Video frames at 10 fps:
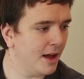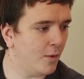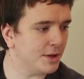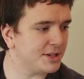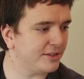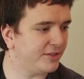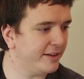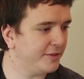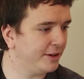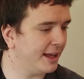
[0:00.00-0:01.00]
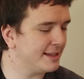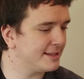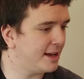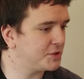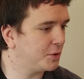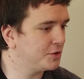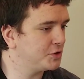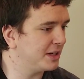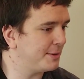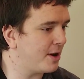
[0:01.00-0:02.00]
What's your favorite and/or
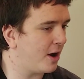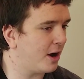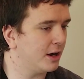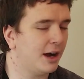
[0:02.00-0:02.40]
dream car?